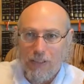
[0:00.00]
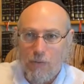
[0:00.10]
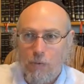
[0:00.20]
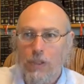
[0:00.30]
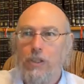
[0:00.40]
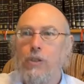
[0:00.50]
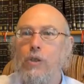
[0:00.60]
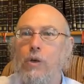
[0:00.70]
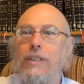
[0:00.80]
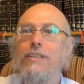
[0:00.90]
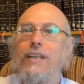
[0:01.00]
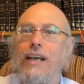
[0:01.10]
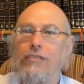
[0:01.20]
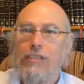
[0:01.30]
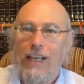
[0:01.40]
where you're going to
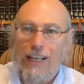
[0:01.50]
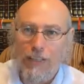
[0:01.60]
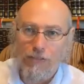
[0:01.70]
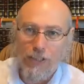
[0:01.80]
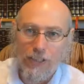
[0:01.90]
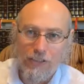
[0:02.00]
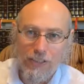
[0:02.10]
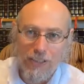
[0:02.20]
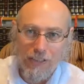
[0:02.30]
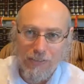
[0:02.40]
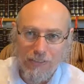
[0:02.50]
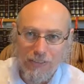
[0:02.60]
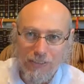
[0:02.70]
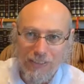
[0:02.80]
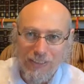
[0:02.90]
have to elevate
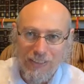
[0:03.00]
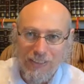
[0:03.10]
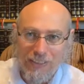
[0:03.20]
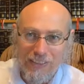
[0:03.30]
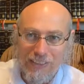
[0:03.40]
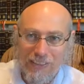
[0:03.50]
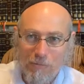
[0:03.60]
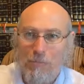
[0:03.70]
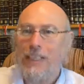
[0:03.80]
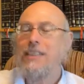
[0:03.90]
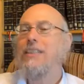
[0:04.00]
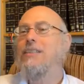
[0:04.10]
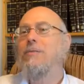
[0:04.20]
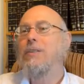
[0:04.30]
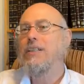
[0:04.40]
yourselves based on
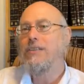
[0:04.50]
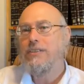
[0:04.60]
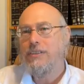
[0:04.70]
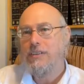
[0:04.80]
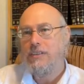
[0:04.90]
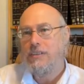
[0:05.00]
something else.